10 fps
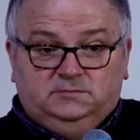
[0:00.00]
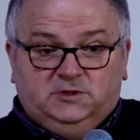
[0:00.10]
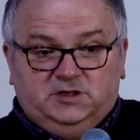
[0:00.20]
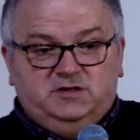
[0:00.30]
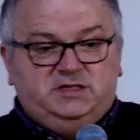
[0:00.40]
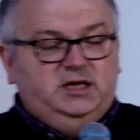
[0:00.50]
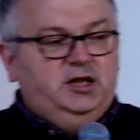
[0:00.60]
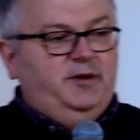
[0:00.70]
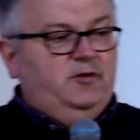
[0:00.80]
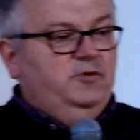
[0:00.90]
So I was thinking
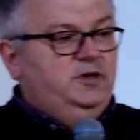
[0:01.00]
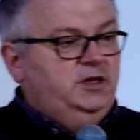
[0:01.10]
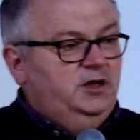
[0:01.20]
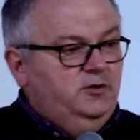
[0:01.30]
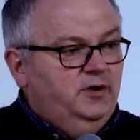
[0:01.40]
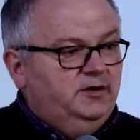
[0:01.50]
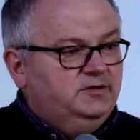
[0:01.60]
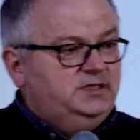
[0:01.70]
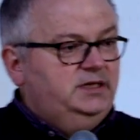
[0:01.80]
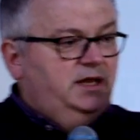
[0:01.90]
about renew, and I was
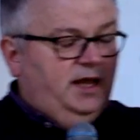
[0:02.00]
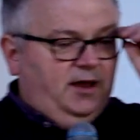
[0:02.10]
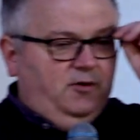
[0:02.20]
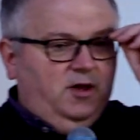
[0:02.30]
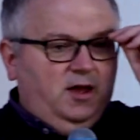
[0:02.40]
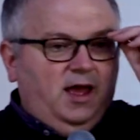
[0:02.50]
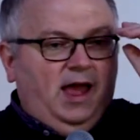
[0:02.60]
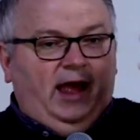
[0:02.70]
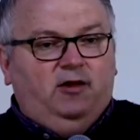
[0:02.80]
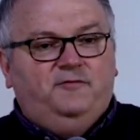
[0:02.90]
thinking how
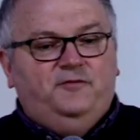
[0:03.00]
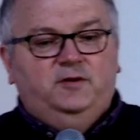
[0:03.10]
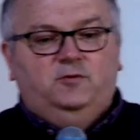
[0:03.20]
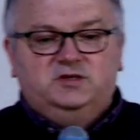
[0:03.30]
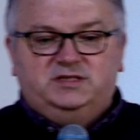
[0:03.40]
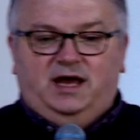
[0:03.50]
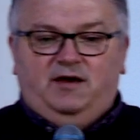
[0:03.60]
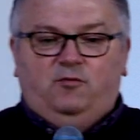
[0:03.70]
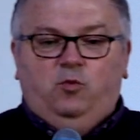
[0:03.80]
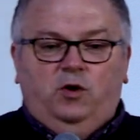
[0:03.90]
helpful it was to
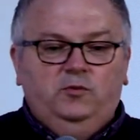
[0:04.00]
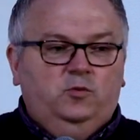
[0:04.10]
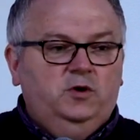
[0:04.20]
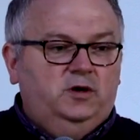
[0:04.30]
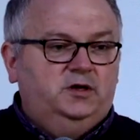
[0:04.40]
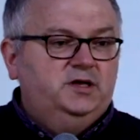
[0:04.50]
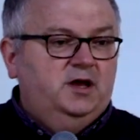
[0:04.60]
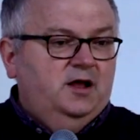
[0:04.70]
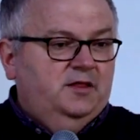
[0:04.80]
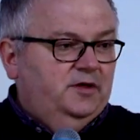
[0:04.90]
have one word
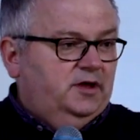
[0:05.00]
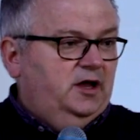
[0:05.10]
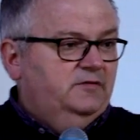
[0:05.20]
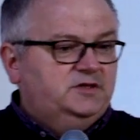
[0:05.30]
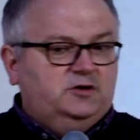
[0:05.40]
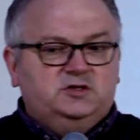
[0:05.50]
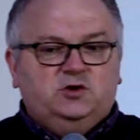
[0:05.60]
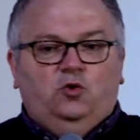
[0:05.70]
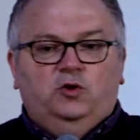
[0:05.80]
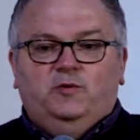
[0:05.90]
that kind of took us
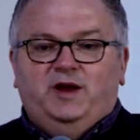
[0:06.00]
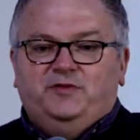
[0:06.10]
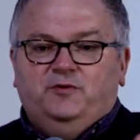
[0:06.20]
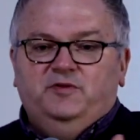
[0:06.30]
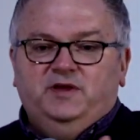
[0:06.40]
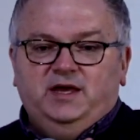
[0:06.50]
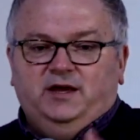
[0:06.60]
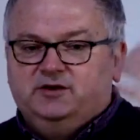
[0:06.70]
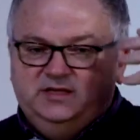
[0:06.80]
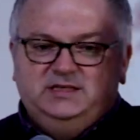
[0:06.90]
all the way through the year,
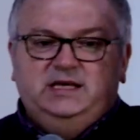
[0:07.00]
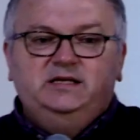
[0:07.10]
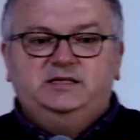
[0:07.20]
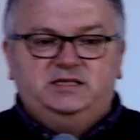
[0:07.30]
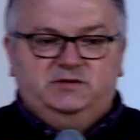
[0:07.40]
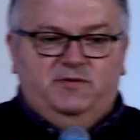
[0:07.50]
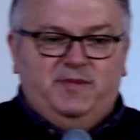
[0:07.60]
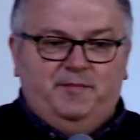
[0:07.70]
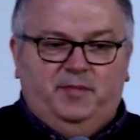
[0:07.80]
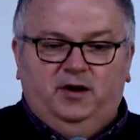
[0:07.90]
because it's easy to
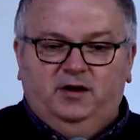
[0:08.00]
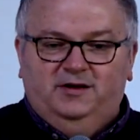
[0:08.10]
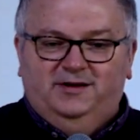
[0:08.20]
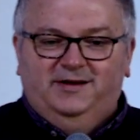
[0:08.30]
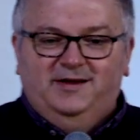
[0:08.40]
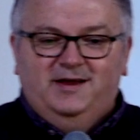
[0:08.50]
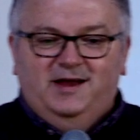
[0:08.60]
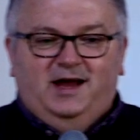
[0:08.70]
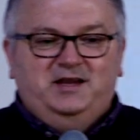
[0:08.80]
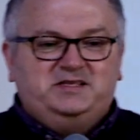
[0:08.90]
remember
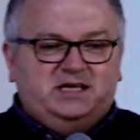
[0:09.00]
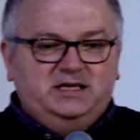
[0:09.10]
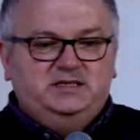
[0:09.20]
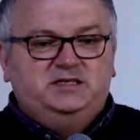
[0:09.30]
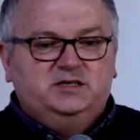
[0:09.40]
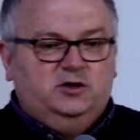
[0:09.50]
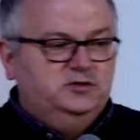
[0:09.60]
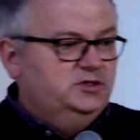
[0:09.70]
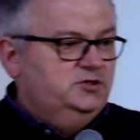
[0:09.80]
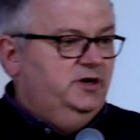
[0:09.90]
and it's easy to
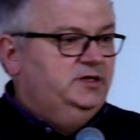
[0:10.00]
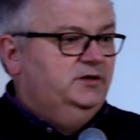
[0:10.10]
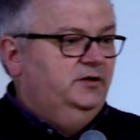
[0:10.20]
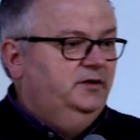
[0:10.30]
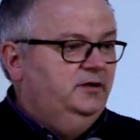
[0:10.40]
concentrate on.